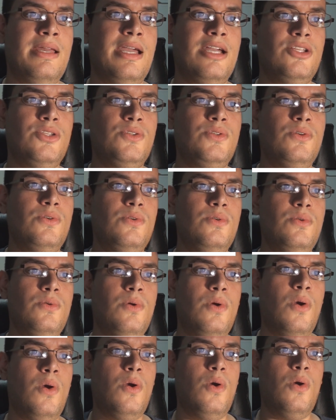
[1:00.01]
And
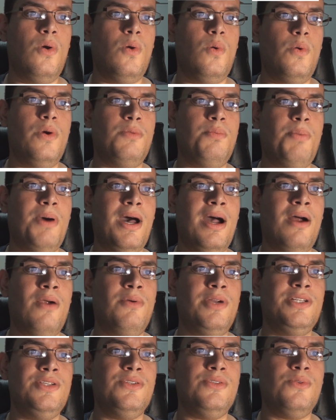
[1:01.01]
2, with
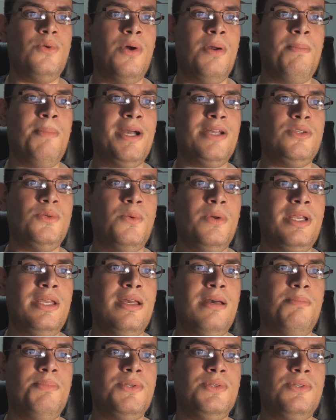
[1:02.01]
Power Rangers going by
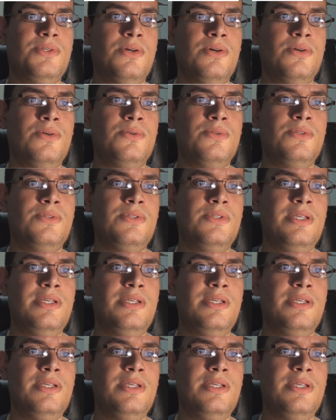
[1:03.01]
20 episode